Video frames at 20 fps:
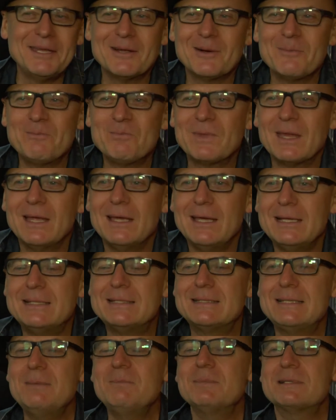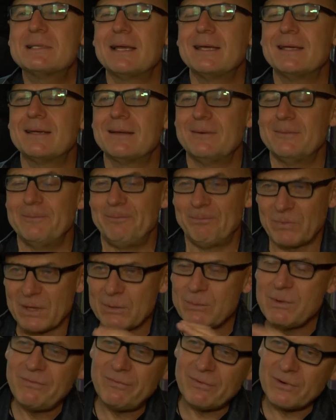you know, it seems like
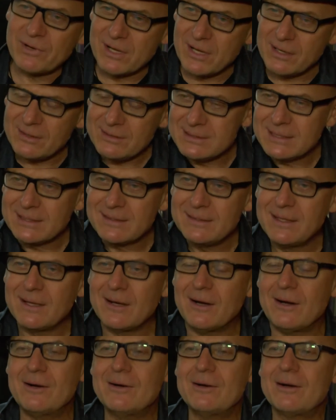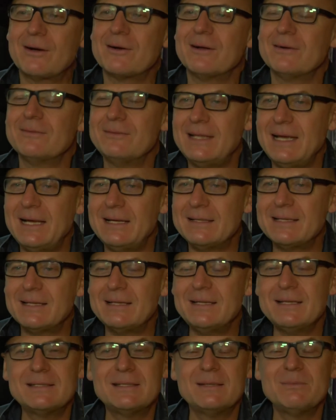we've forgotten the horror of that.
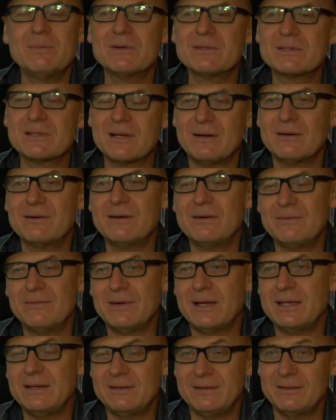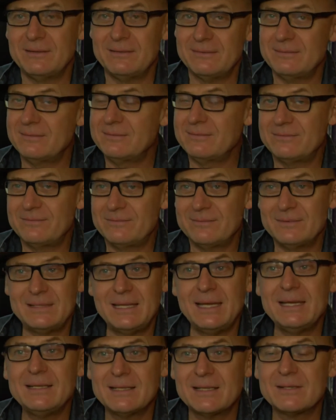And it's the most horrifying yeah.
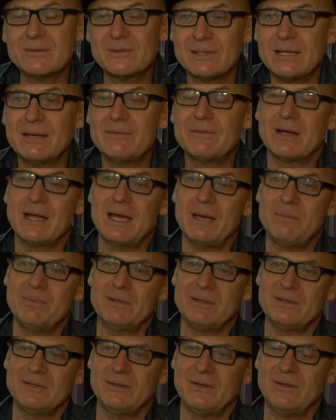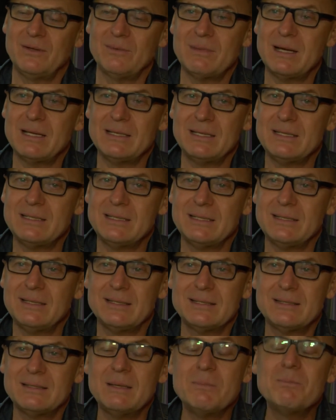thing that could ever happen to humanity, the,
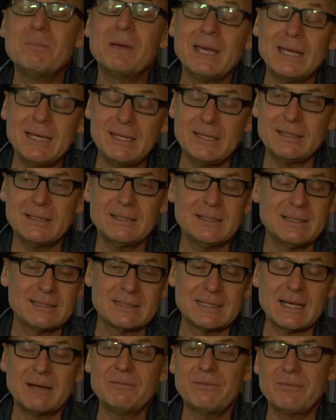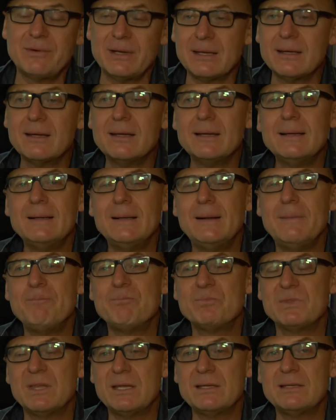the pain and the suffering
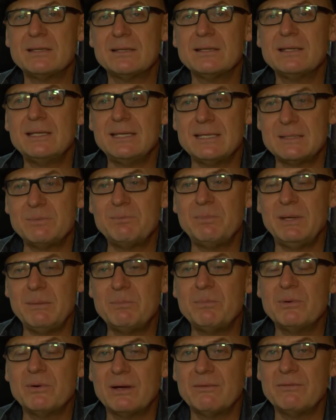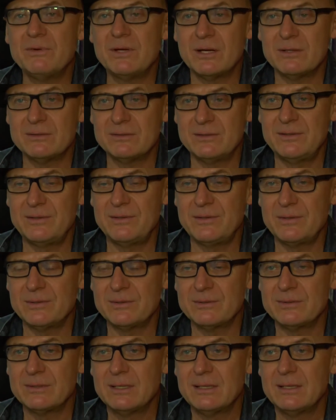that these people have gone
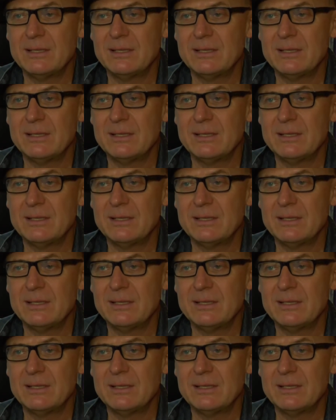through.